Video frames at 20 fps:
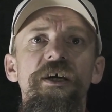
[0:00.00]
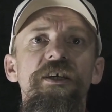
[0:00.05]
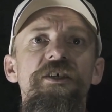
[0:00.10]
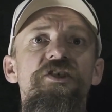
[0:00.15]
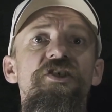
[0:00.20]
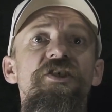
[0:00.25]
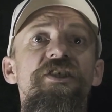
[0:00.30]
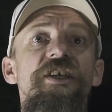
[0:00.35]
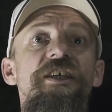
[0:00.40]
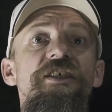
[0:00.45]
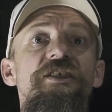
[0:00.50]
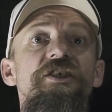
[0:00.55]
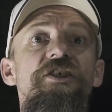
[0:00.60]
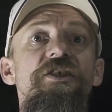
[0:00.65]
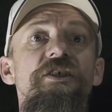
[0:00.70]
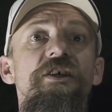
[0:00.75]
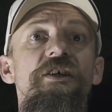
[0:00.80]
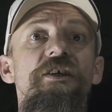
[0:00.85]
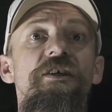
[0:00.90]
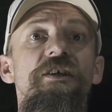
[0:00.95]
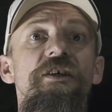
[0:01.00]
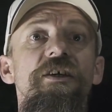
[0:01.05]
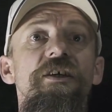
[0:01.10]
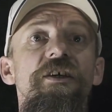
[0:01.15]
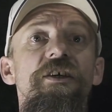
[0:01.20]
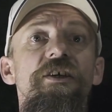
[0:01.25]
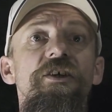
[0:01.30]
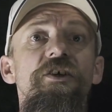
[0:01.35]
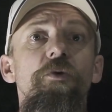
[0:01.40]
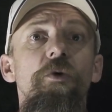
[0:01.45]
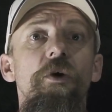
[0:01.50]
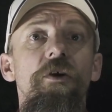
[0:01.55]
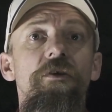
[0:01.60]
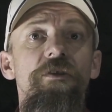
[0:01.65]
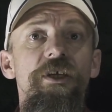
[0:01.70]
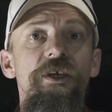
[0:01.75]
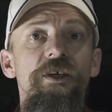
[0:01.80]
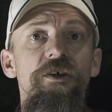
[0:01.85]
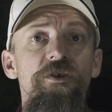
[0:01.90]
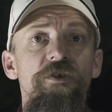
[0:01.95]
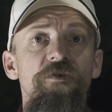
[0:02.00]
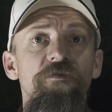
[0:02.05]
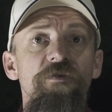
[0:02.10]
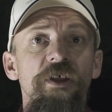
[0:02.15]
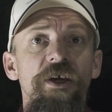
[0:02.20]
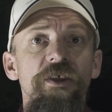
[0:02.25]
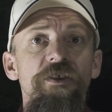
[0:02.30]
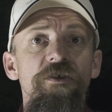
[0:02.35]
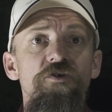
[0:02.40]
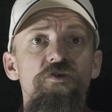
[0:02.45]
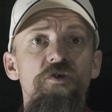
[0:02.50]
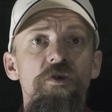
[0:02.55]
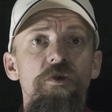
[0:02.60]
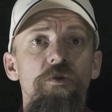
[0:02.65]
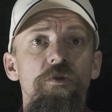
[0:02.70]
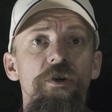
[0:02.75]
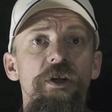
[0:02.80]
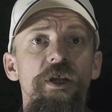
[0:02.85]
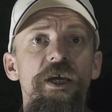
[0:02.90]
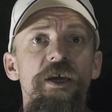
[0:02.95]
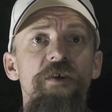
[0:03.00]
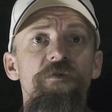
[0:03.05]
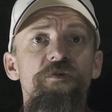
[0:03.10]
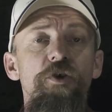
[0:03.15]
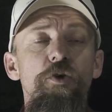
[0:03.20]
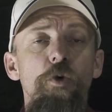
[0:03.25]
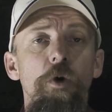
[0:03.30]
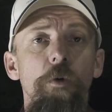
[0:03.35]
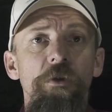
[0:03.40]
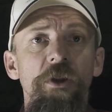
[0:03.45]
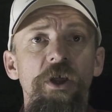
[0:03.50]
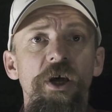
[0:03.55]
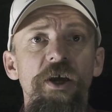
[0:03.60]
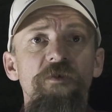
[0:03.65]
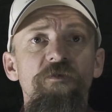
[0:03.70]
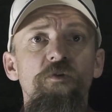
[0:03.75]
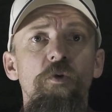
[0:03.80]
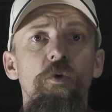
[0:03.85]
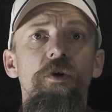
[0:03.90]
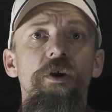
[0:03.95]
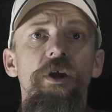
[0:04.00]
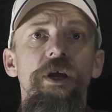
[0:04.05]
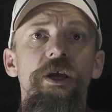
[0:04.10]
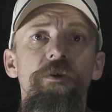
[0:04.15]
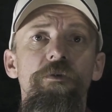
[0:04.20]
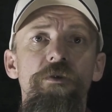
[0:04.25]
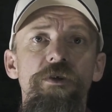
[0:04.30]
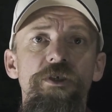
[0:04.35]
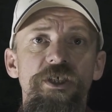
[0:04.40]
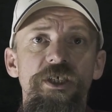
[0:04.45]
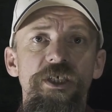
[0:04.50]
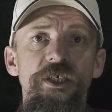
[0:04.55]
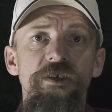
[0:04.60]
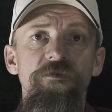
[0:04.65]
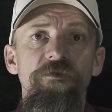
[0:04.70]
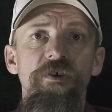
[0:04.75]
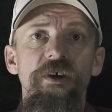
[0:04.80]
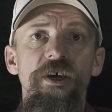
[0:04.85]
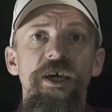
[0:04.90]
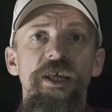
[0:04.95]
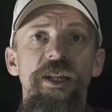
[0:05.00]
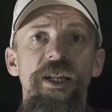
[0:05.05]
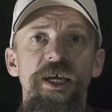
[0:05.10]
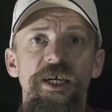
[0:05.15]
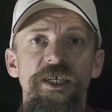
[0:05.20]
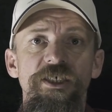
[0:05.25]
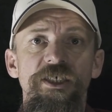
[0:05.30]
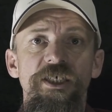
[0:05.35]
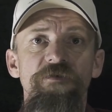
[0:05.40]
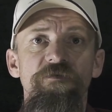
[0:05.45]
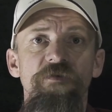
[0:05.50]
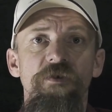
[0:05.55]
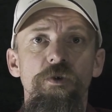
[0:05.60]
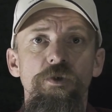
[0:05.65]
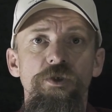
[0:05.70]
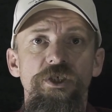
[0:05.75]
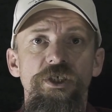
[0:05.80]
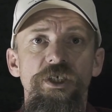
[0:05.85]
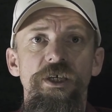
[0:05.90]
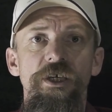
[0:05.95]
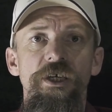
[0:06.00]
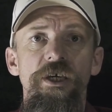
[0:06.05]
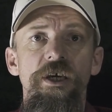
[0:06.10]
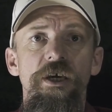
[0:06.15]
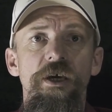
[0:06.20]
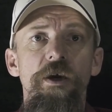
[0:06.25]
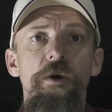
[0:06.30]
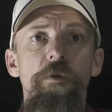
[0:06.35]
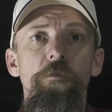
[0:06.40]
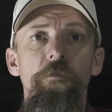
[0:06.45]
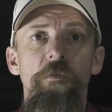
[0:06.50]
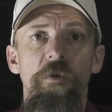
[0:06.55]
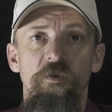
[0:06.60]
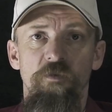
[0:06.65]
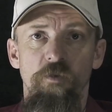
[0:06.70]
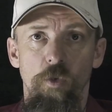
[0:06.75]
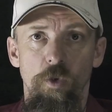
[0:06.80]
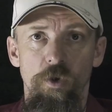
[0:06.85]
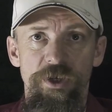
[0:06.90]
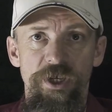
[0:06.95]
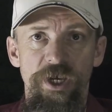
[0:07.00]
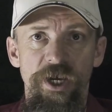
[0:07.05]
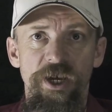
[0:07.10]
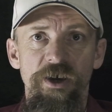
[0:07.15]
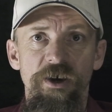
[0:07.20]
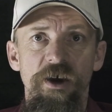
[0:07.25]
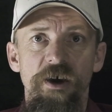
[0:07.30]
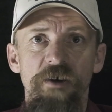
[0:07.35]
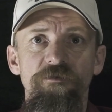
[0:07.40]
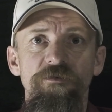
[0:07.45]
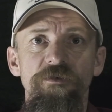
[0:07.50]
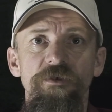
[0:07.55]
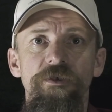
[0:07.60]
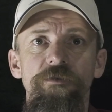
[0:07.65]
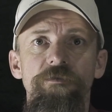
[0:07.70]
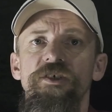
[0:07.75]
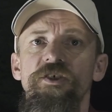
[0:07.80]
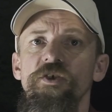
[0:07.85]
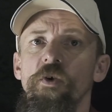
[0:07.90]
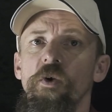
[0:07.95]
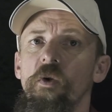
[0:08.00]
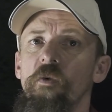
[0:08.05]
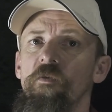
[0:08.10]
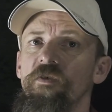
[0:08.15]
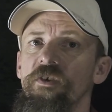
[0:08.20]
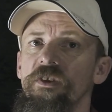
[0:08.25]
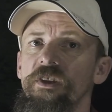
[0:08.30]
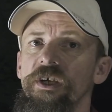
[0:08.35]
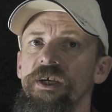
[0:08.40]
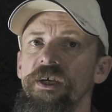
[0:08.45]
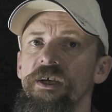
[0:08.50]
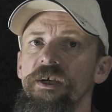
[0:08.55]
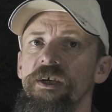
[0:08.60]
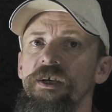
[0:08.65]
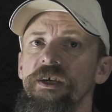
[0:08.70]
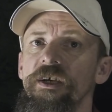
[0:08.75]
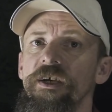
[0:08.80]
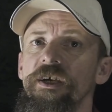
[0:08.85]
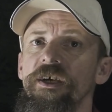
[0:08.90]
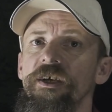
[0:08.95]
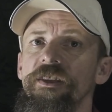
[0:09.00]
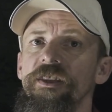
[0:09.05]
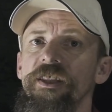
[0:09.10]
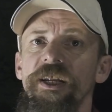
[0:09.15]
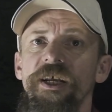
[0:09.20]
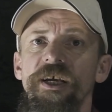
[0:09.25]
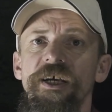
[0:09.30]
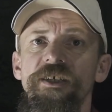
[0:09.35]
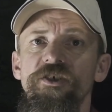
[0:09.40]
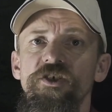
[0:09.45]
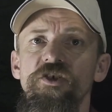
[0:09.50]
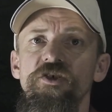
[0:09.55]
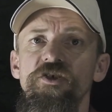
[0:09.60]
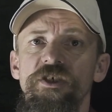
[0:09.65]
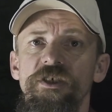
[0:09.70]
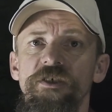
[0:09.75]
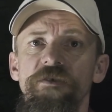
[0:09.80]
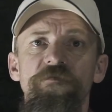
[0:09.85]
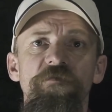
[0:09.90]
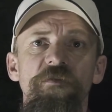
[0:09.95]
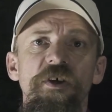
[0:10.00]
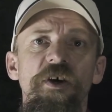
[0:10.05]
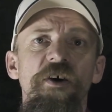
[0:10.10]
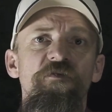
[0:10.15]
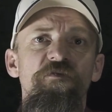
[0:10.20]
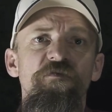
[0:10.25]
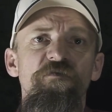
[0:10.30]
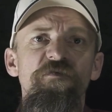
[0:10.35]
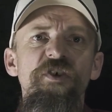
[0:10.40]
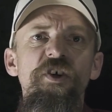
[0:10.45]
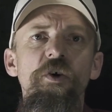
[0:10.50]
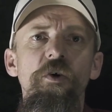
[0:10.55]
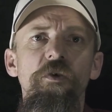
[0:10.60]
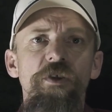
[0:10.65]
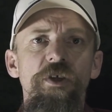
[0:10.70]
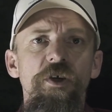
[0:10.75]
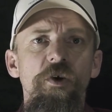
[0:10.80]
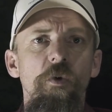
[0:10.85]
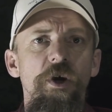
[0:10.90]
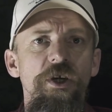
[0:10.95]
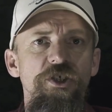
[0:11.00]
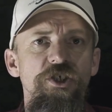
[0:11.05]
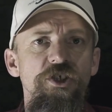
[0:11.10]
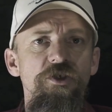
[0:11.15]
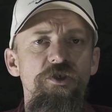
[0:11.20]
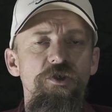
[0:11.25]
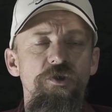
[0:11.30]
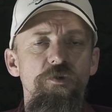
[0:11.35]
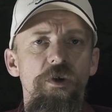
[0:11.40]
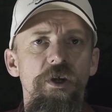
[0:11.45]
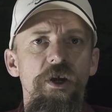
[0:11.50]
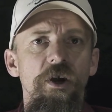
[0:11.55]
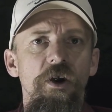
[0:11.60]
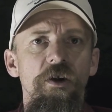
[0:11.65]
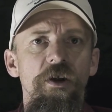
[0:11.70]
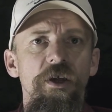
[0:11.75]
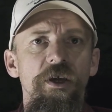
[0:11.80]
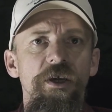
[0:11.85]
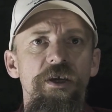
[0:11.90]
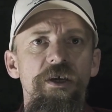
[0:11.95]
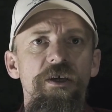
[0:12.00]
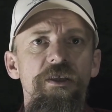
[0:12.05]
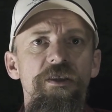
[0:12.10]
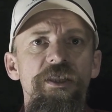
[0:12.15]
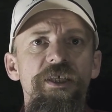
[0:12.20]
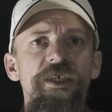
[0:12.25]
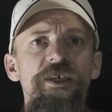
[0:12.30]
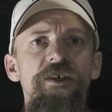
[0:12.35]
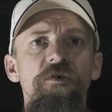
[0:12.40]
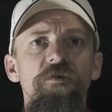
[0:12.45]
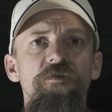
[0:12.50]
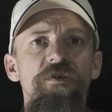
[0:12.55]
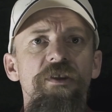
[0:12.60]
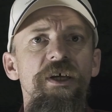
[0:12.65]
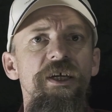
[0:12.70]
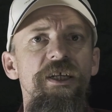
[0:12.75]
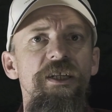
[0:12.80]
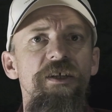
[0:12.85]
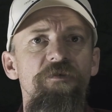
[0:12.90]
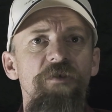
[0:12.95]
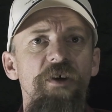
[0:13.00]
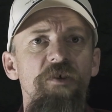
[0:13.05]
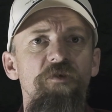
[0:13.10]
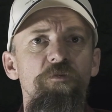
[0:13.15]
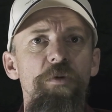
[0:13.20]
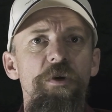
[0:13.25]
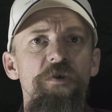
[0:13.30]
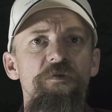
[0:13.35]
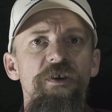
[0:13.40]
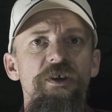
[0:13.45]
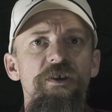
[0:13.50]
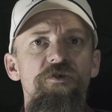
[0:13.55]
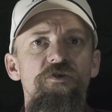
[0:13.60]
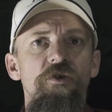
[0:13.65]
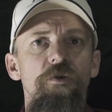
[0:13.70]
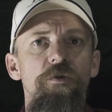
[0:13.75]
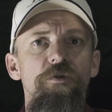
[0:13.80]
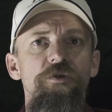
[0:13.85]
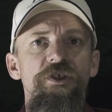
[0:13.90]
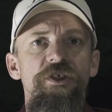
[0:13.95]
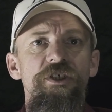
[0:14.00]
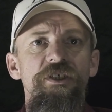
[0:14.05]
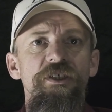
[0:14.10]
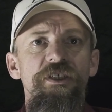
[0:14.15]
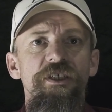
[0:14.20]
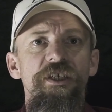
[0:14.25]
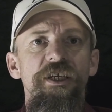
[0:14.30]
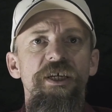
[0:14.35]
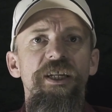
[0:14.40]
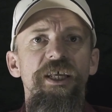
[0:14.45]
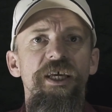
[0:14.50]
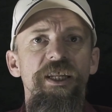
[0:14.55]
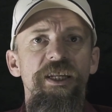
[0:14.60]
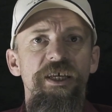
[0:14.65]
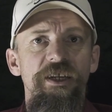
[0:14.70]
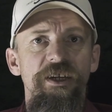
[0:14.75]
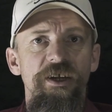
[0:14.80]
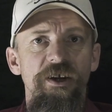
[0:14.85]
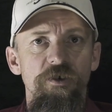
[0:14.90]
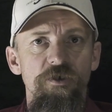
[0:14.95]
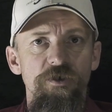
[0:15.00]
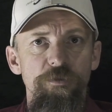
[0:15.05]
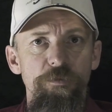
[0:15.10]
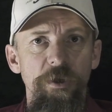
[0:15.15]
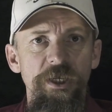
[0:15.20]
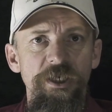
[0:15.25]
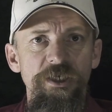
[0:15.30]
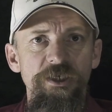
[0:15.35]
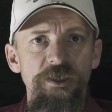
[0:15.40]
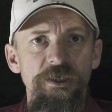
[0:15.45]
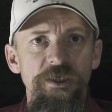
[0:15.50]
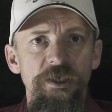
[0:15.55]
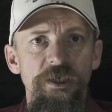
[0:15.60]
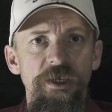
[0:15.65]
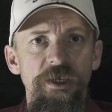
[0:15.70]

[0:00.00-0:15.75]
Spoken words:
It states you are legal to fly the drone if you apply for and receive an SFOC before takeoff. So hopefully That answers a few of the questions regarding legal flight of FPV drones in Canadian airspace.